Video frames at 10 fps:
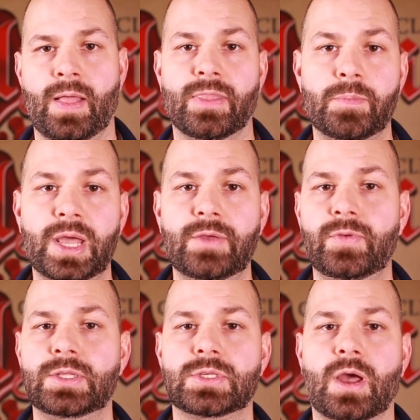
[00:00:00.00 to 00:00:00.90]
the
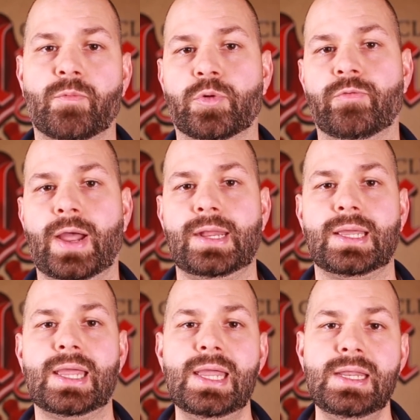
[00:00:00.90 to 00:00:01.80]
benefits of
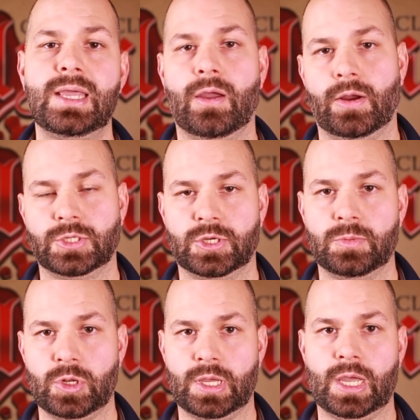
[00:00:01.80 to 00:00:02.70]
providing in-character
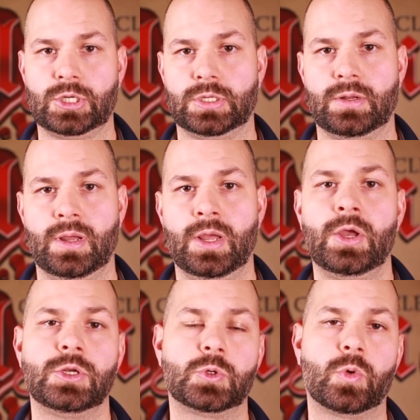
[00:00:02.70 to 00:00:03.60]
communication
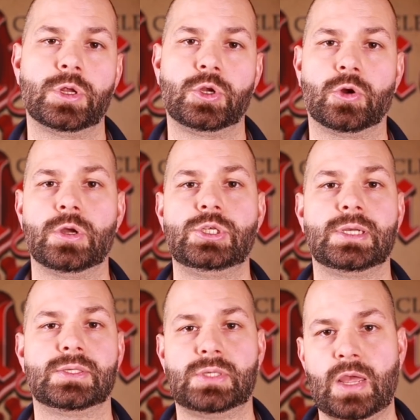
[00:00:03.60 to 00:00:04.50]
toward
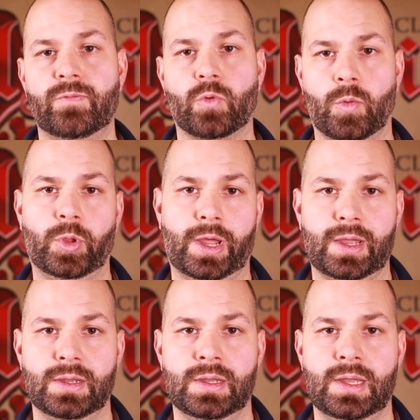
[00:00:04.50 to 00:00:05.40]
encouraging safe
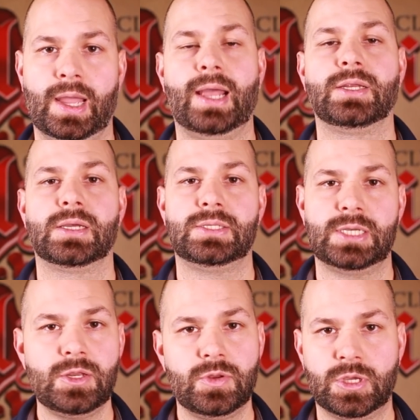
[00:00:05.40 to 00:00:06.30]
roleplay and
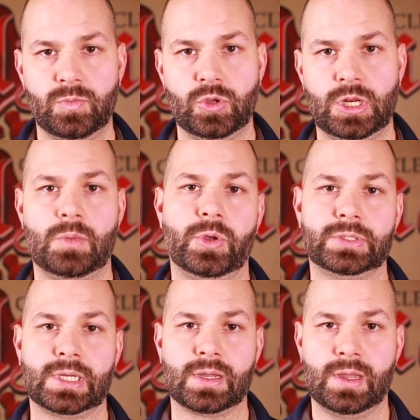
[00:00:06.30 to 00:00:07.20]
continued community
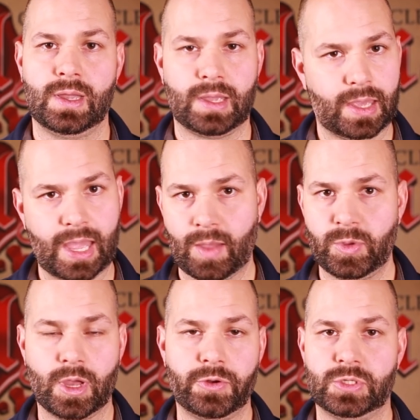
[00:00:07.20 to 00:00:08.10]
building can't
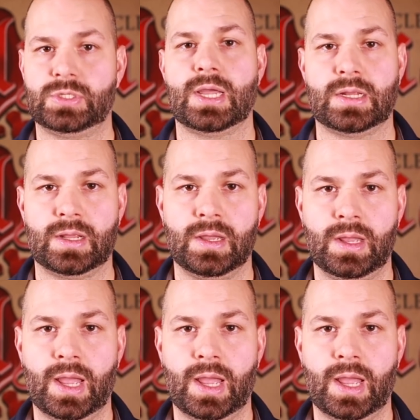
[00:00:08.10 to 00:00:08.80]
be understated,